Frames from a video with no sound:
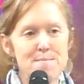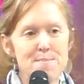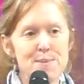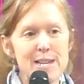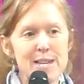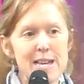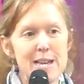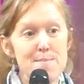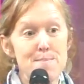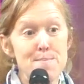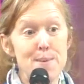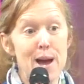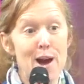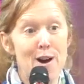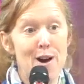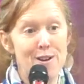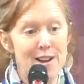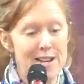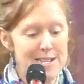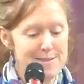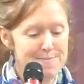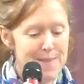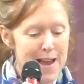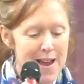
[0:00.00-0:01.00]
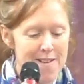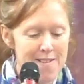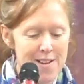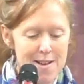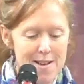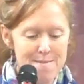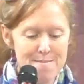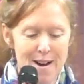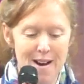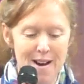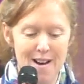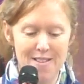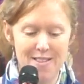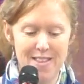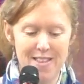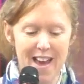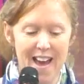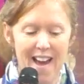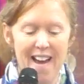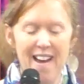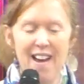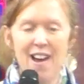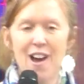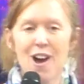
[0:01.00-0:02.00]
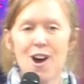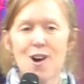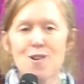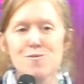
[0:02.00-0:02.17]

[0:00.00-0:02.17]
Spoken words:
keep it honest. Mary and Martha were